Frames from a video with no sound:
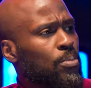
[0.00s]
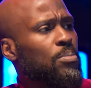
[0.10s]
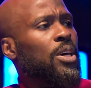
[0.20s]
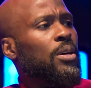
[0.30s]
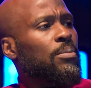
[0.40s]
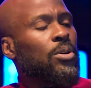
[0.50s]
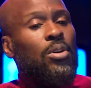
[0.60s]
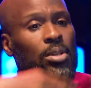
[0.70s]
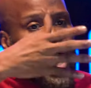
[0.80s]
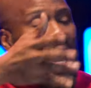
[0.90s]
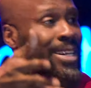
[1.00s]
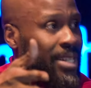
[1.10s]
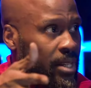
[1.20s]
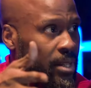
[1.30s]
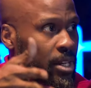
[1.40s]
for me, because
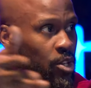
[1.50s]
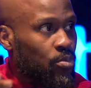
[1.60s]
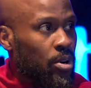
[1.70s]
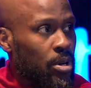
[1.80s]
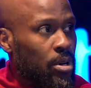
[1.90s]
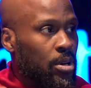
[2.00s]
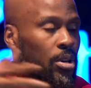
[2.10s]
Andy, his brother,